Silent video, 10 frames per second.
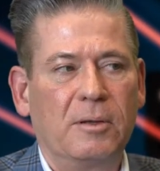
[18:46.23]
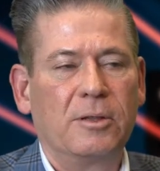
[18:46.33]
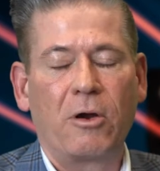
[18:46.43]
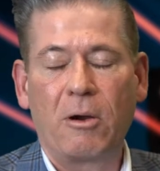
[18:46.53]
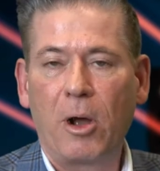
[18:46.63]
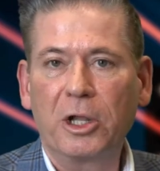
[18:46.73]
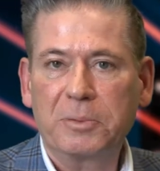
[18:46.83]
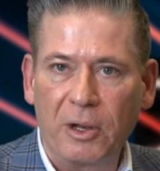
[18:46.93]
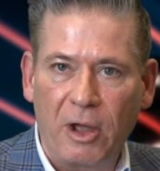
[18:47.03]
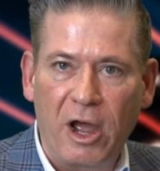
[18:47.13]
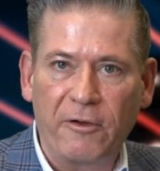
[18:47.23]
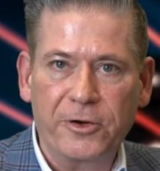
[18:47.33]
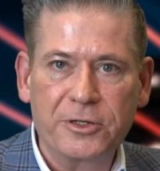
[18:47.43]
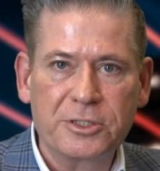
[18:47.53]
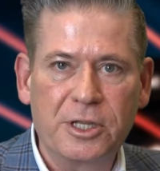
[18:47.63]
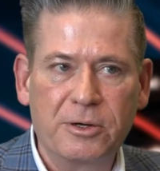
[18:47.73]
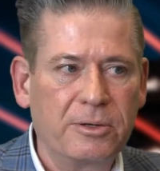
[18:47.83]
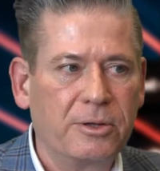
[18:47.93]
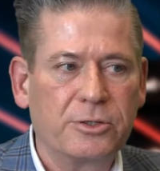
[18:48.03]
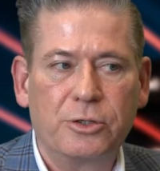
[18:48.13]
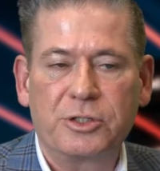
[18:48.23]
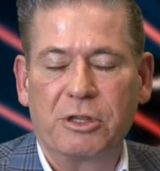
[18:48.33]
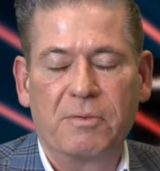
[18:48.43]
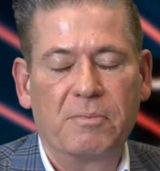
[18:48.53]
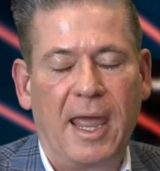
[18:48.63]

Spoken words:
there are multiple offers, there's usually